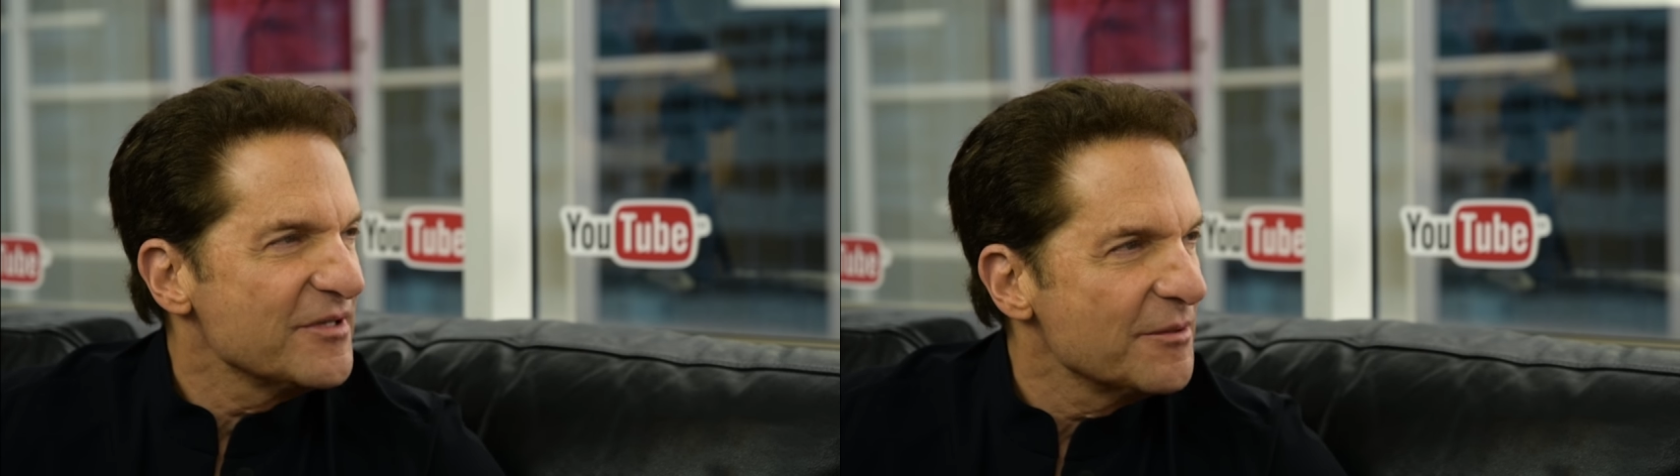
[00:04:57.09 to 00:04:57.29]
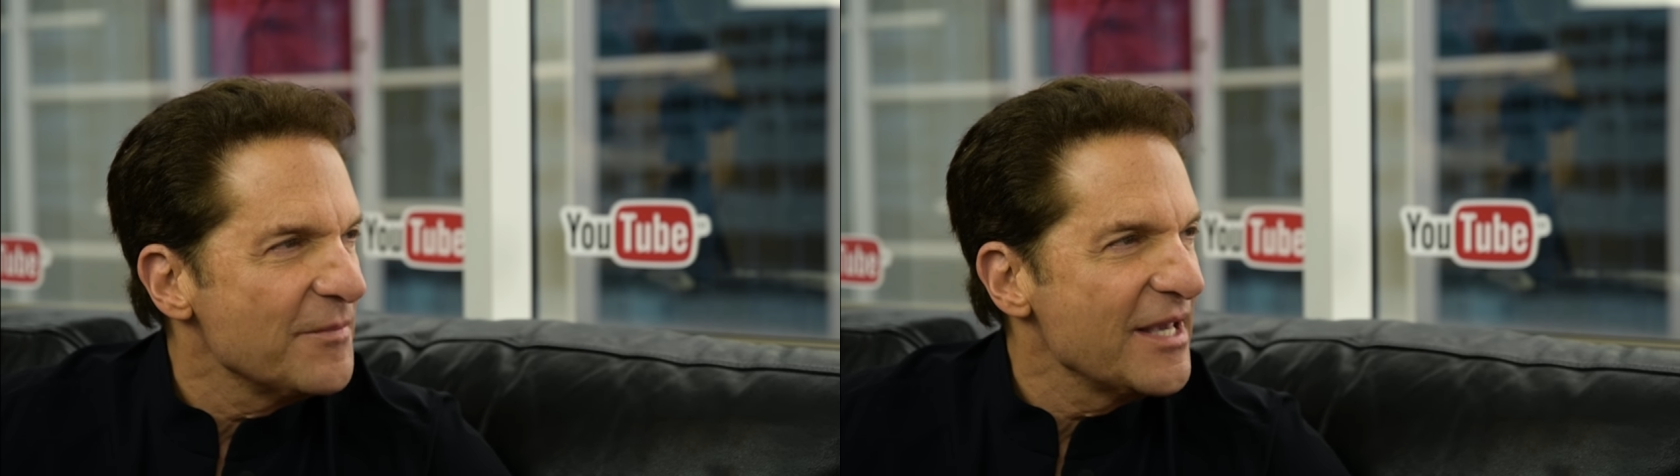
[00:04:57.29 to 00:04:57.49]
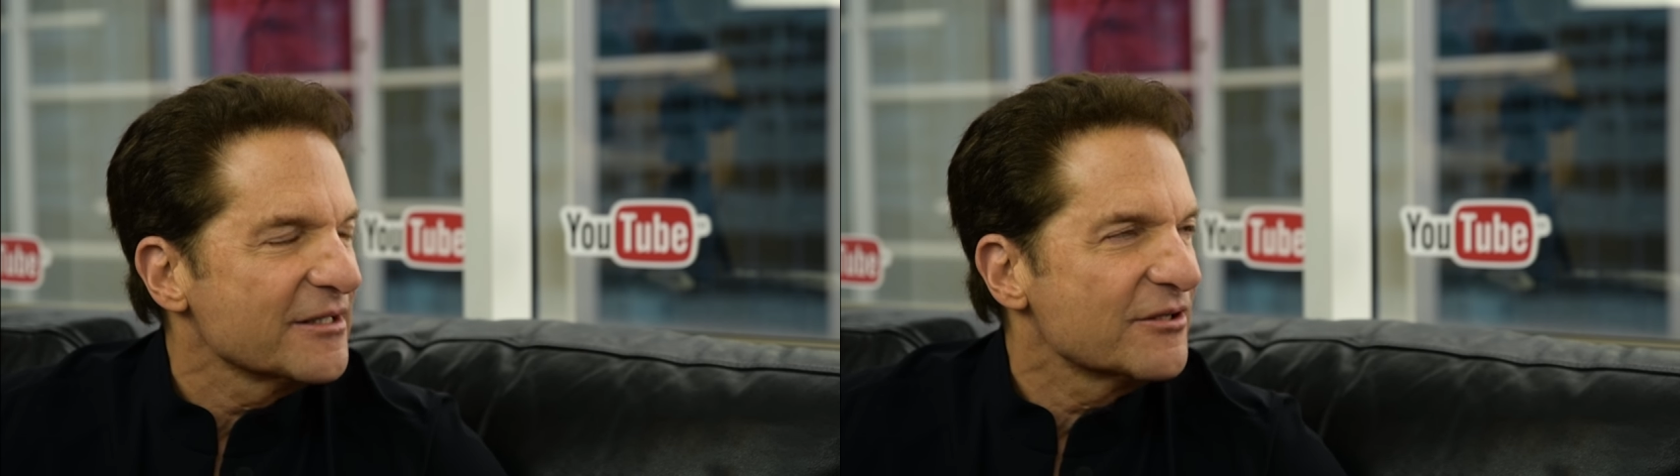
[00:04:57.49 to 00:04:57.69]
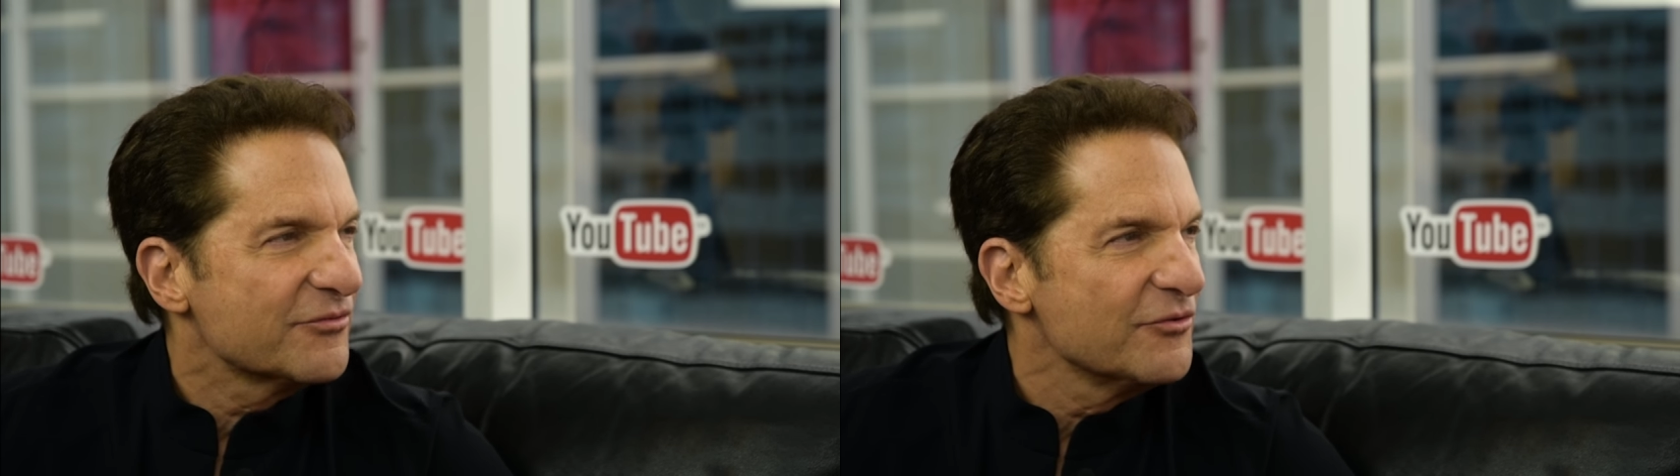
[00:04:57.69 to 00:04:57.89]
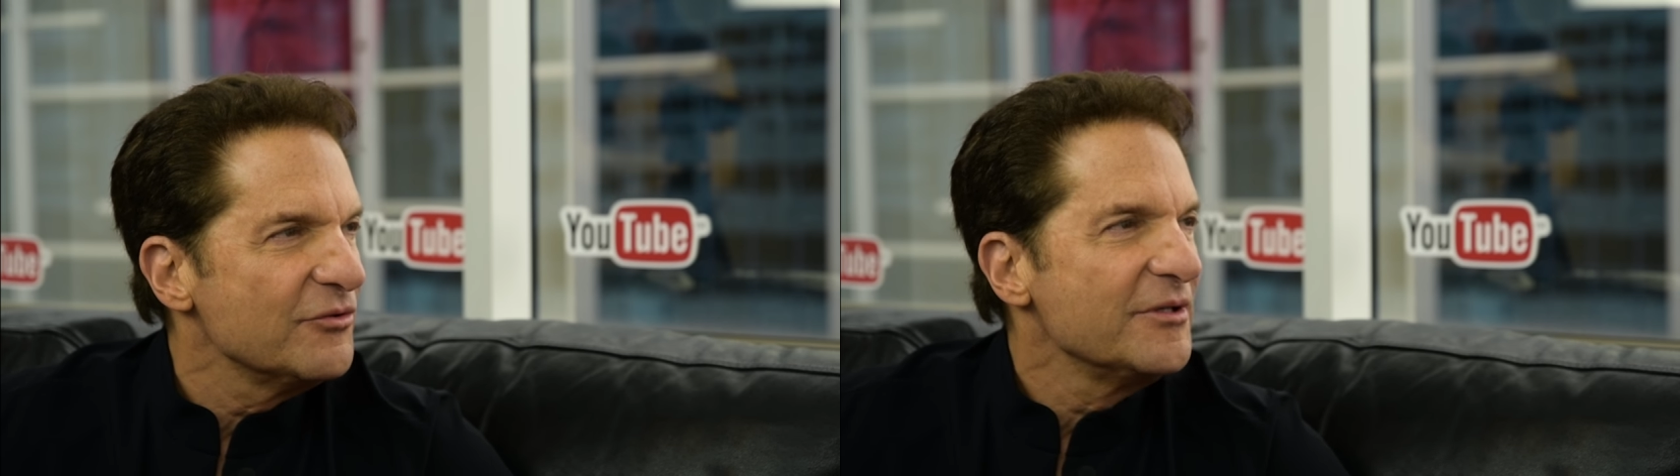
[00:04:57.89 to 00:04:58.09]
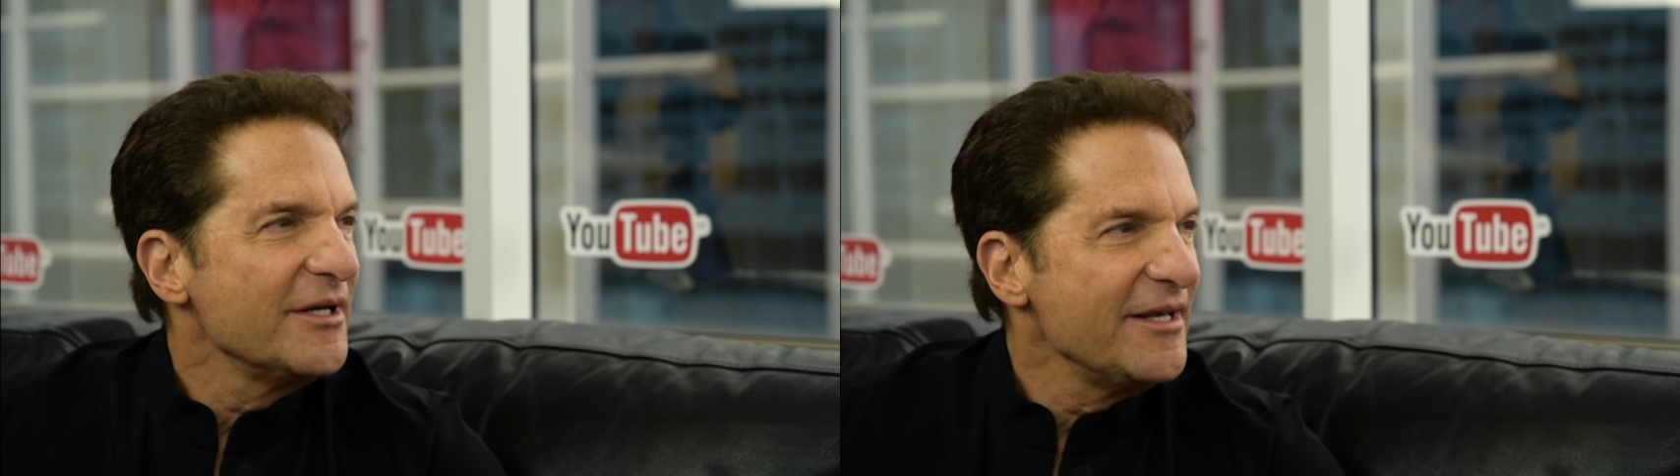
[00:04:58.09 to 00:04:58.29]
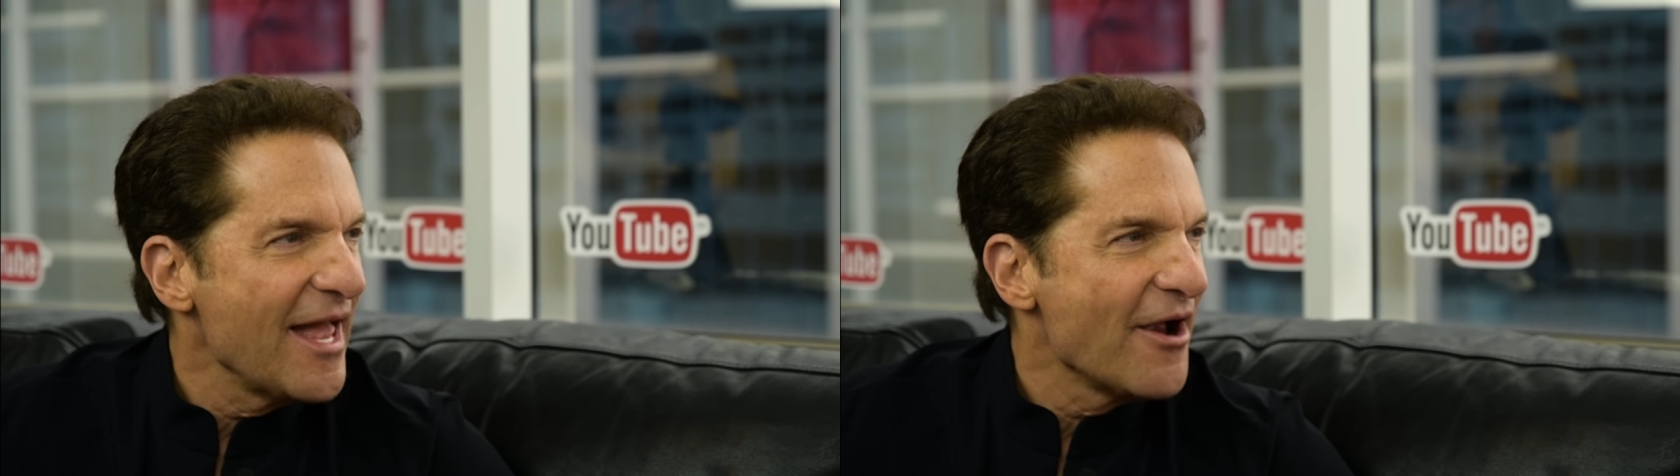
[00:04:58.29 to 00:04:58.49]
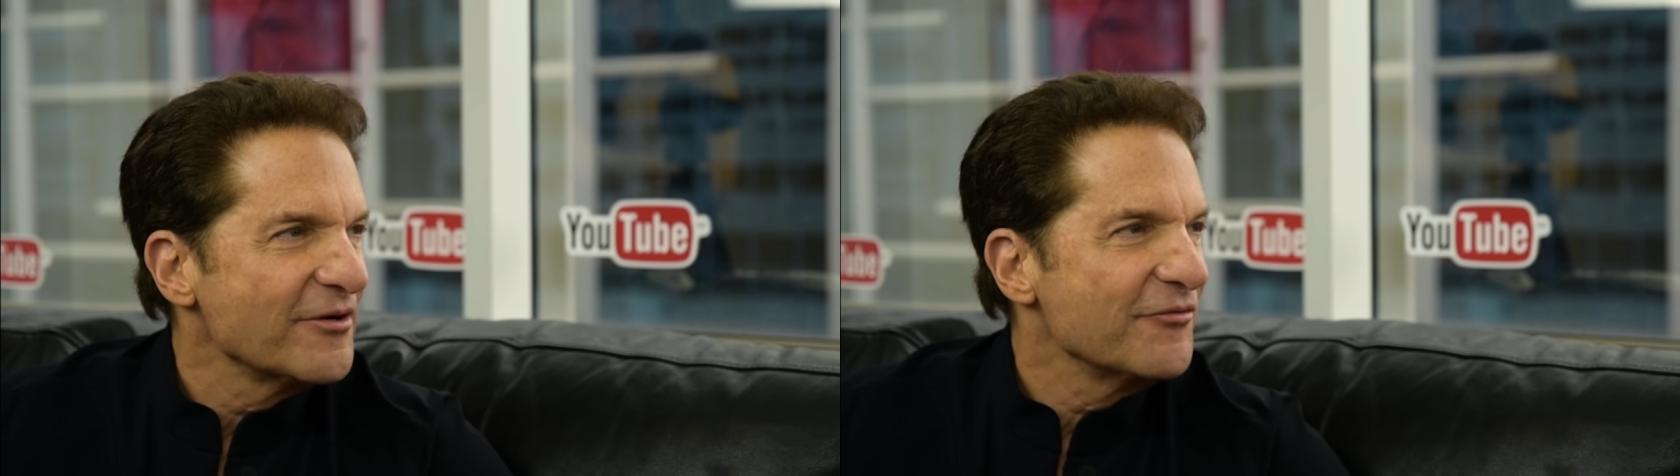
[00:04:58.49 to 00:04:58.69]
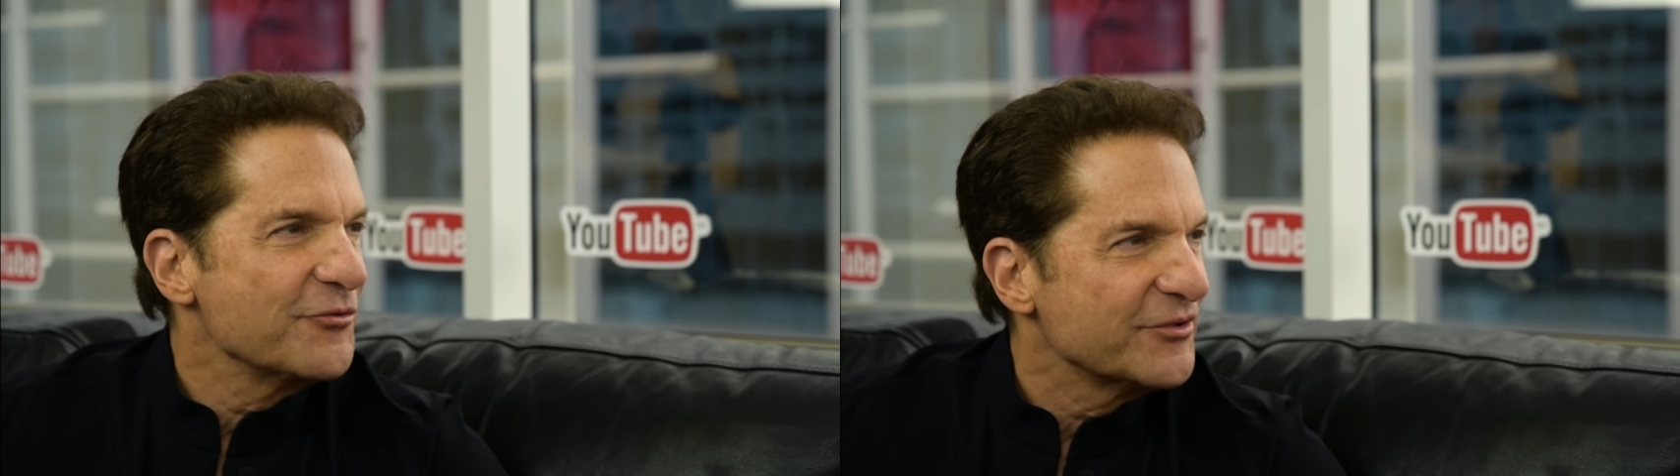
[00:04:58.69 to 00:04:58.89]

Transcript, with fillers: and you make it through narrative,